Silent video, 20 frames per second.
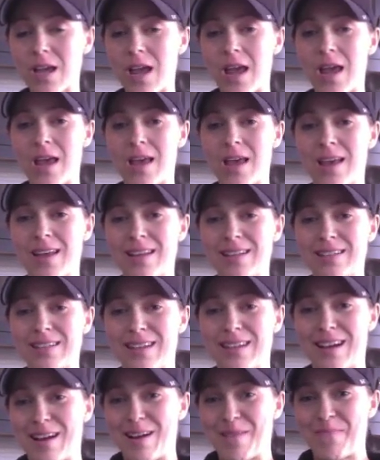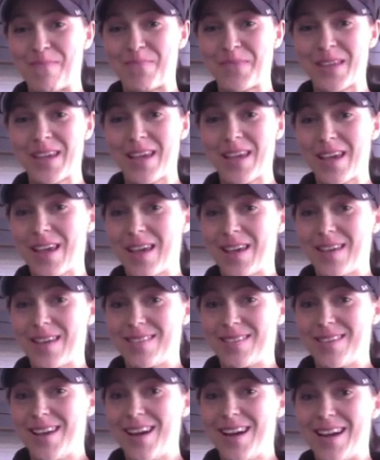And
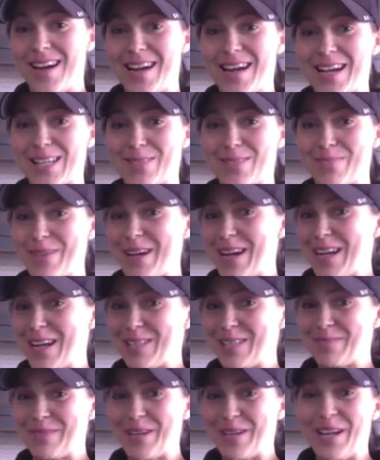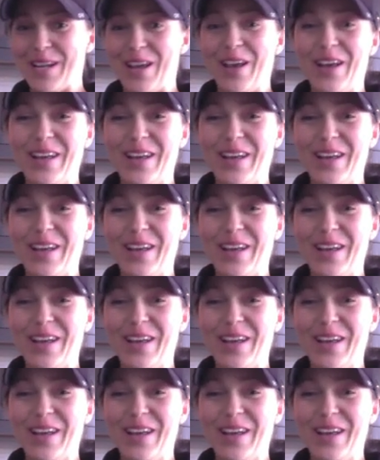yeah, I asked my husband,